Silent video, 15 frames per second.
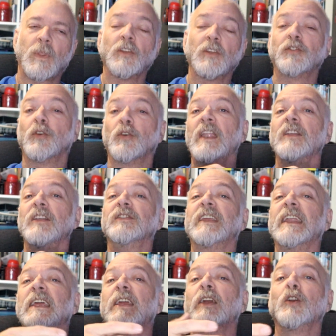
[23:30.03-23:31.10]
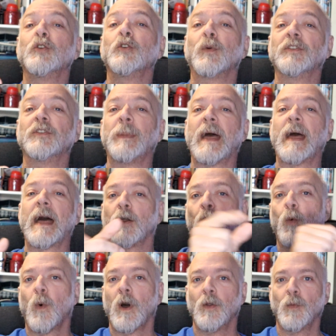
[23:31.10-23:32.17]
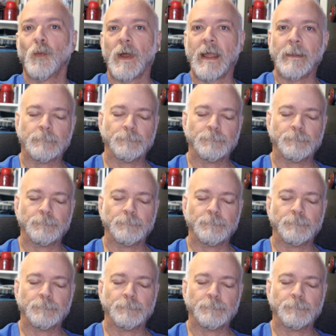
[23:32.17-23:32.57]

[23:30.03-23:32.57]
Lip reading: So that is getting your risk back one way.